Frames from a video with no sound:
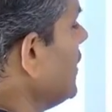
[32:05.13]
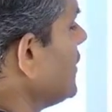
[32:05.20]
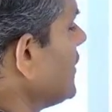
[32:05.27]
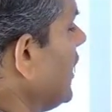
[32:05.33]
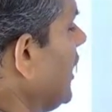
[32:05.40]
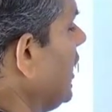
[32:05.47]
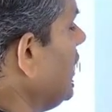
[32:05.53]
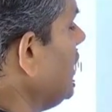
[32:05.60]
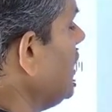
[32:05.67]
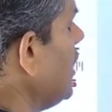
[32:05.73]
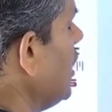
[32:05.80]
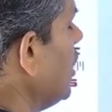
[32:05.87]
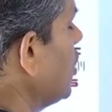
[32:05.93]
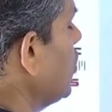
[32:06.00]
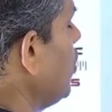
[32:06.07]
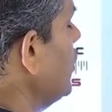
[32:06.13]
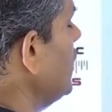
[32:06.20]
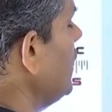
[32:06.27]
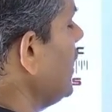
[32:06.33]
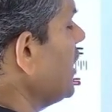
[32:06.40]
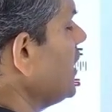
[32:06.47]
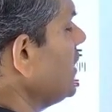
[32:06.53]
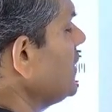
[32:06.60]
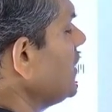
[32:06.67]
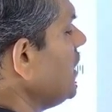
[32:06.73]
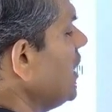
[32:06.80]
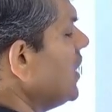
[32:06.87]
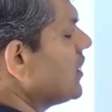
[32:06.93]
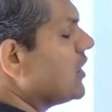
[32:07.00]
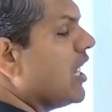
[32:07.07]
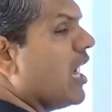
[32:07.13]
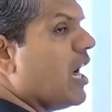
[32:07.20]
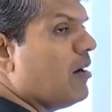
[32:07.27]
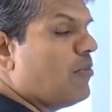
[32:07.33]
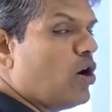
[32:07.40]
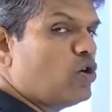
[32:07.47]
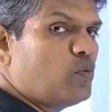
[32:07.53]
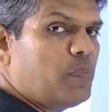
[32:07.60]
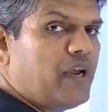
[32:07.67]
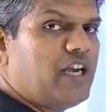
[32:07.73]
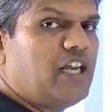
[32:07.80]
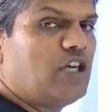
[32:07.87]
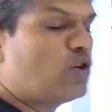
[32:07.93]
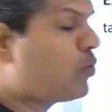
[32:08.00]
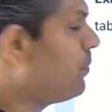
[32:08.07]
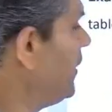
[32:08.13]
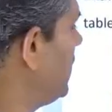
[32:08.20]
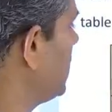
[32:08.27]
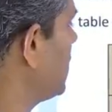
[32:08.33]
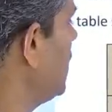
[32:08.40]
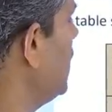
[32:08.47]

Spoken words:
second row here is the amount paid in rupees.